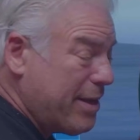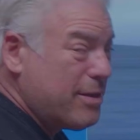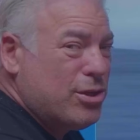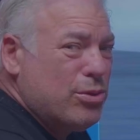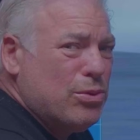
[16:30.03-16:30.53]
a
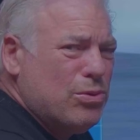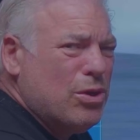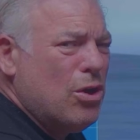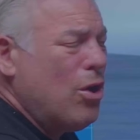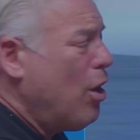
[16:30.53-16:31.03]
bit
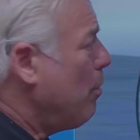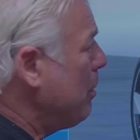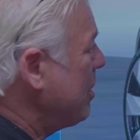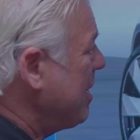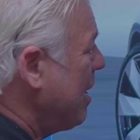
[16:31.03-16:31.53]
too
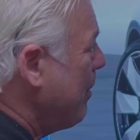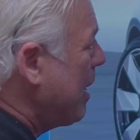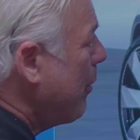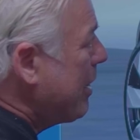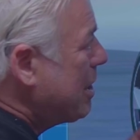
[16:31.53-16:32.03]
almost
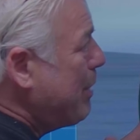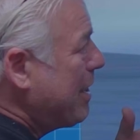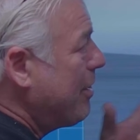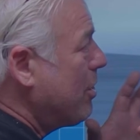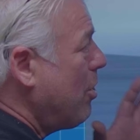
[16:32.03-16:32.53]
timid. I would
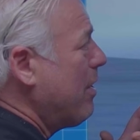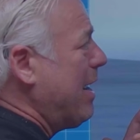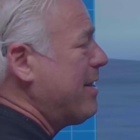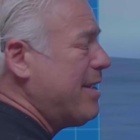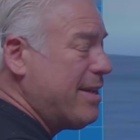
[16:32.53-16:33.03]
expect on a
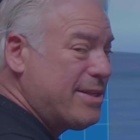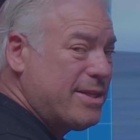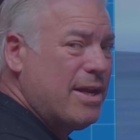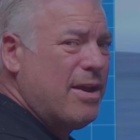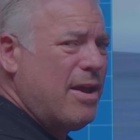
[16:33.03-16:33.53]
car like
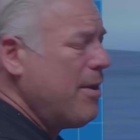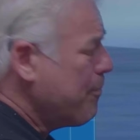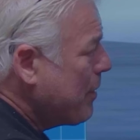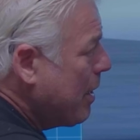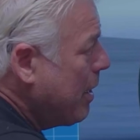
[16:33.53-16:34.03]
this,
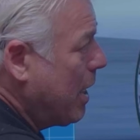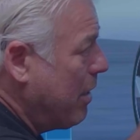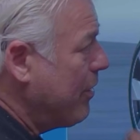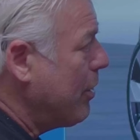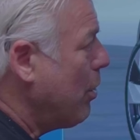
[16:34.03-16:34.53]

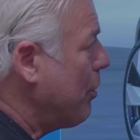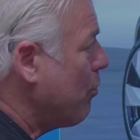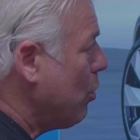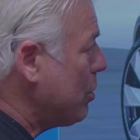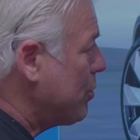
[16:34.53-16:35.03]
even
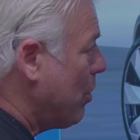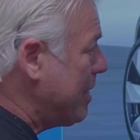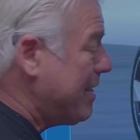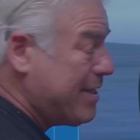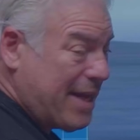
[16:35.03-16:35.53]
though the Rolls
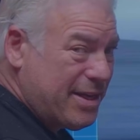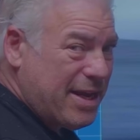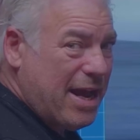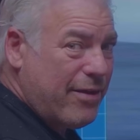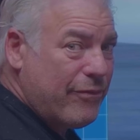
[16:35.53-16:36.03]
Royces
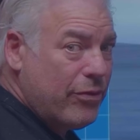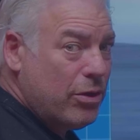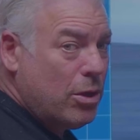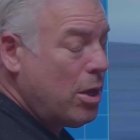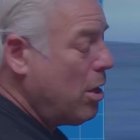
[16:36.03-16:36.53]
tend to have
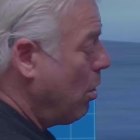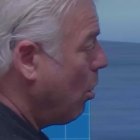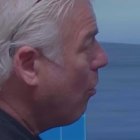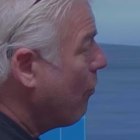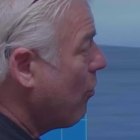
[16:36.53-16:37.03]

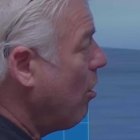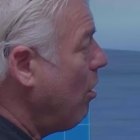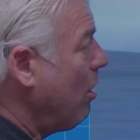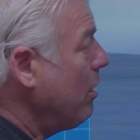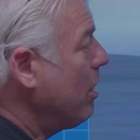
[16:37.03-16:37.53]

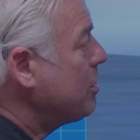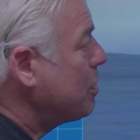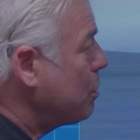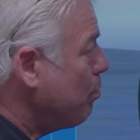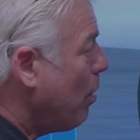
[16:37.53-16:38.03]
overall
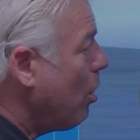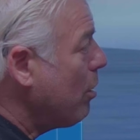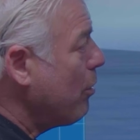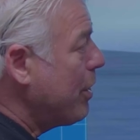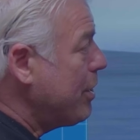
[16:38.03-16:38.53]

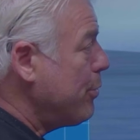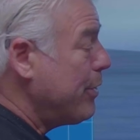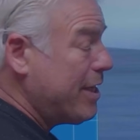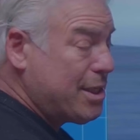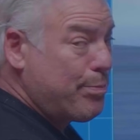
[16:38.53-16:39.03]
smaller than
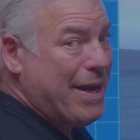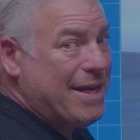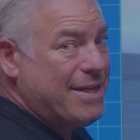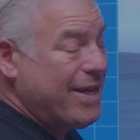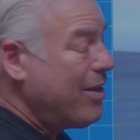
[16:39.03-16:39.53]
you would
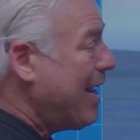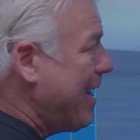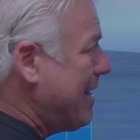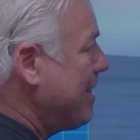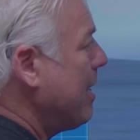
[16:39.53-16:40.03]
expect
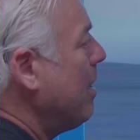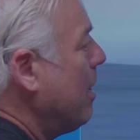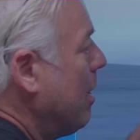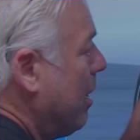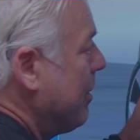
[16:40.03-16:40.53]
taillights,
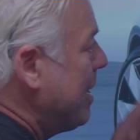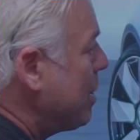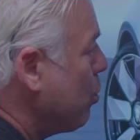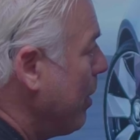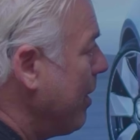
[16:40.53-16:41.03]

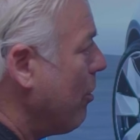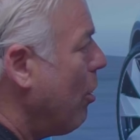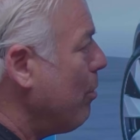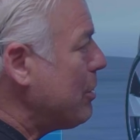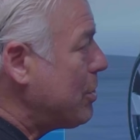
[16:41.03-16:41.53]
on this one
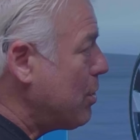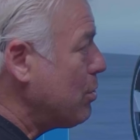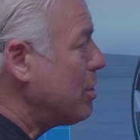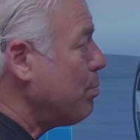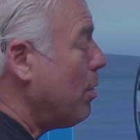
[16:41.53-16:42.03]
they're
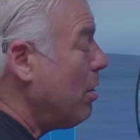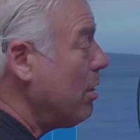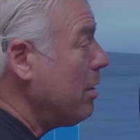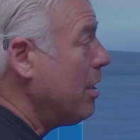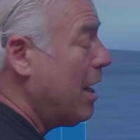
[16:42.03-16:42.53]
almost so
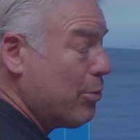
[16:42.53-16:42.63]
small,